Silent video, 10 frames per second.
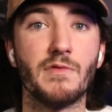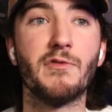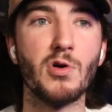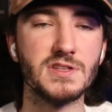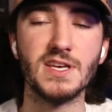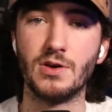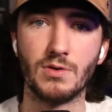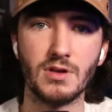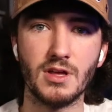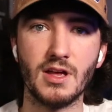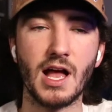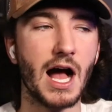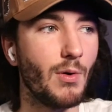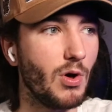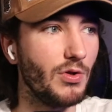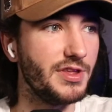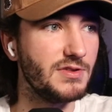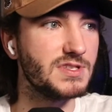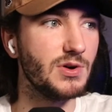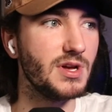4-2. I will hold you
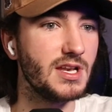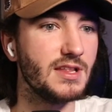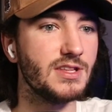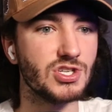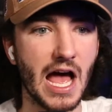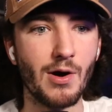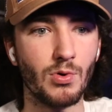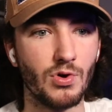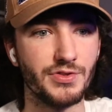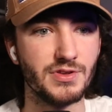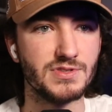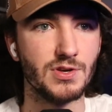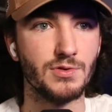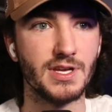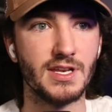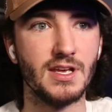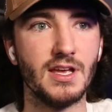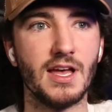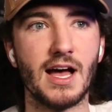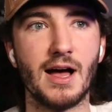to it. The chat will hold you to it.
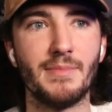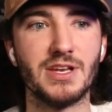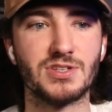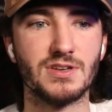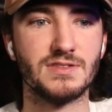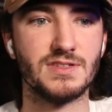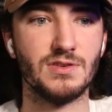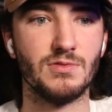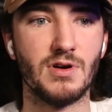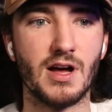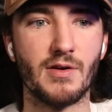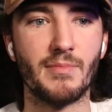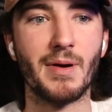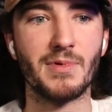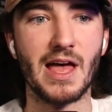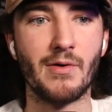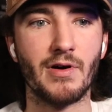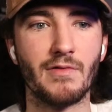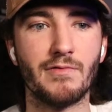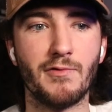Make sure to remember that
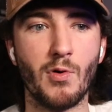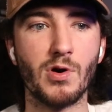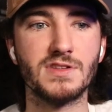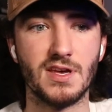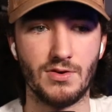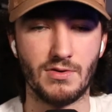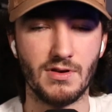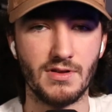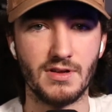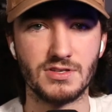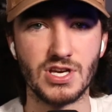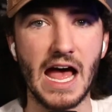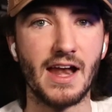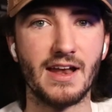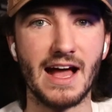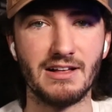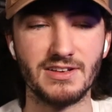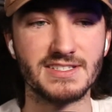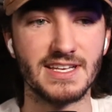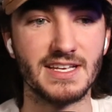one. 4-2. Chat.
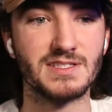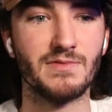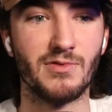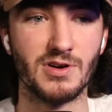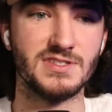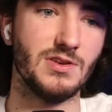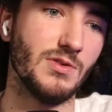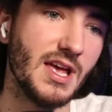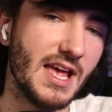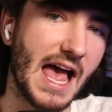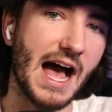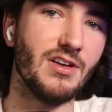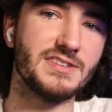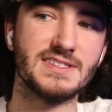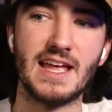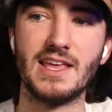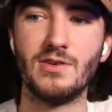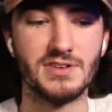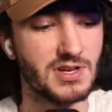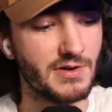Alex says 4-2. Alex, thank
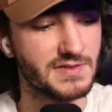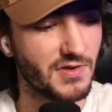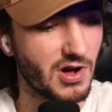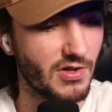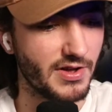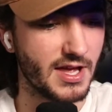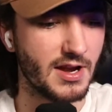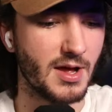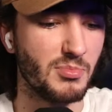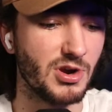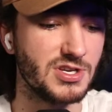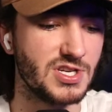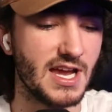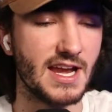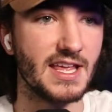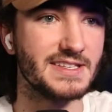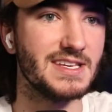you as always for calling in. I appreciate it.